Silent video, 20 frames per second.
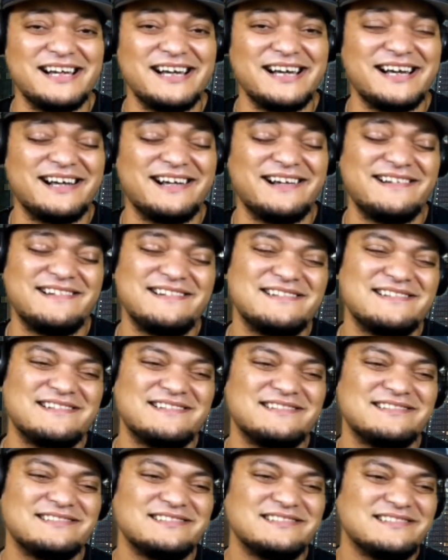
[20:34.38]

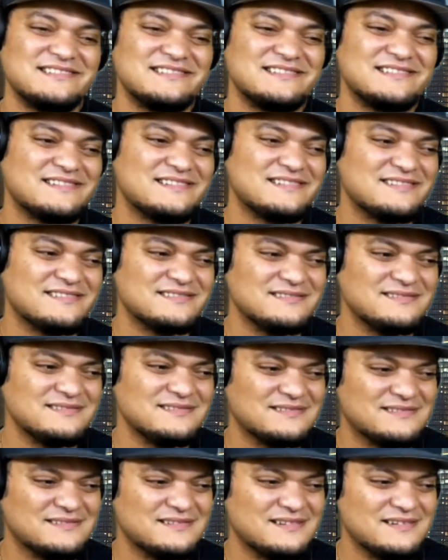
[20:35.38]

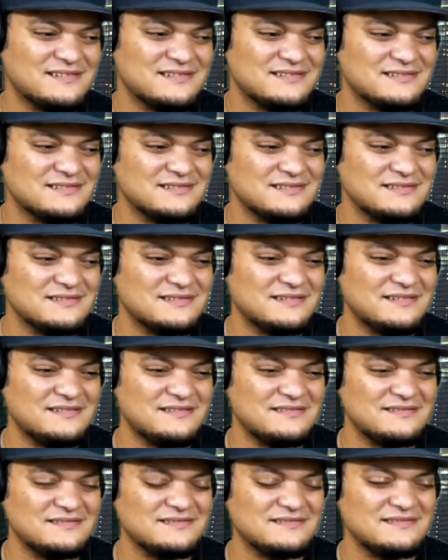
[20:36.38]

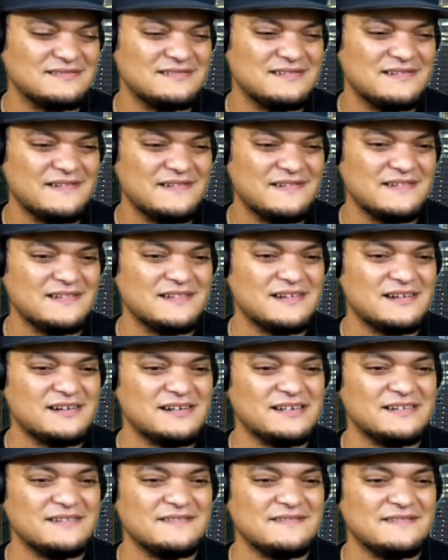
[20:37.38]

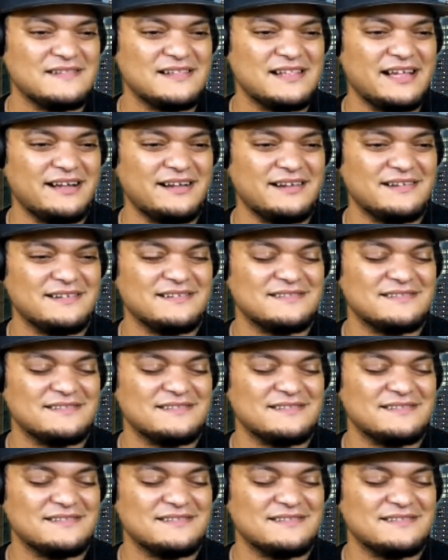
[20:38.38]
The person shown says nothing.